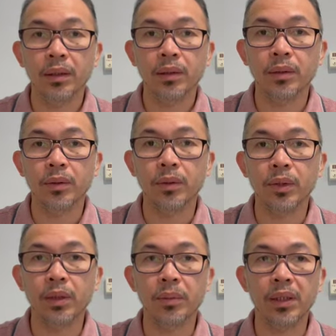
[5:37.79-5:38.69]
So
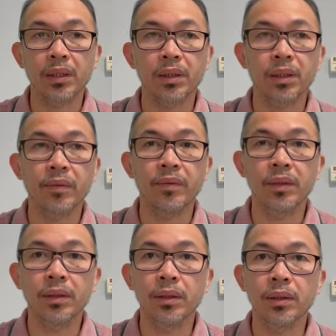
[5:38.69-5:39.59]
it means if
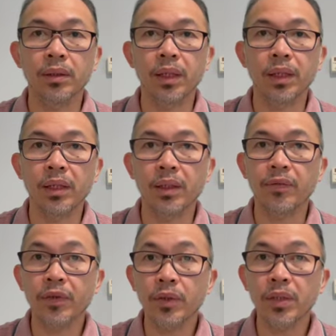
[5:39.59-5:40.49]
they
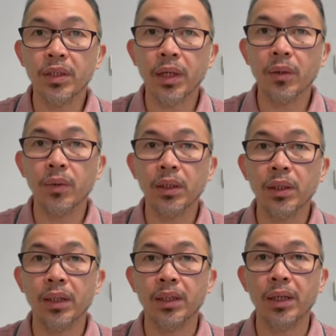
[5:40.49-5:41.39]
refuse shower
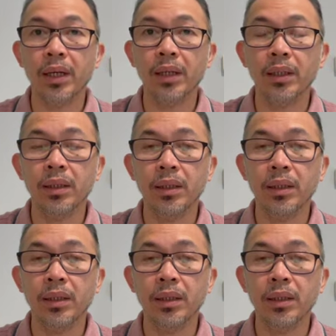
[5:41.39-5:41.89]
that day,